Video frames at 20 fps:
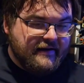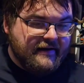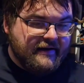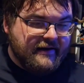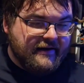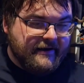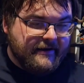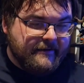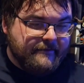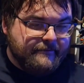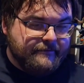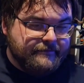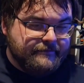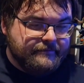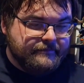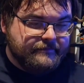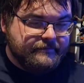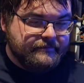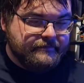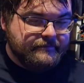
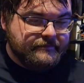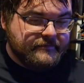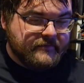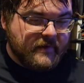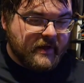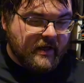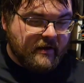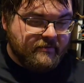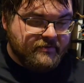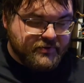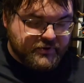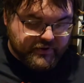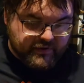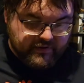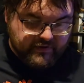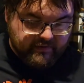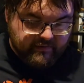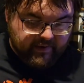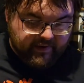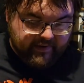I'm
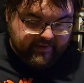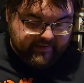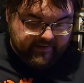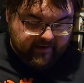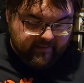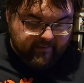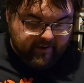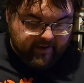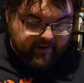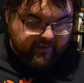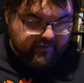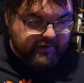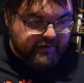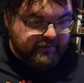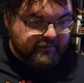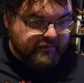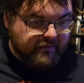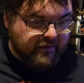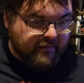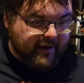sure by the time I go to
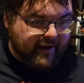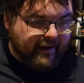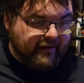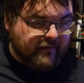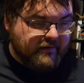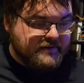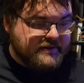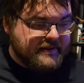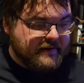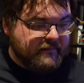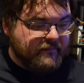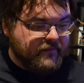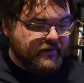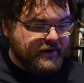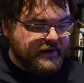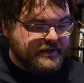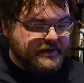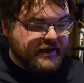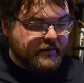do all my close-up footage,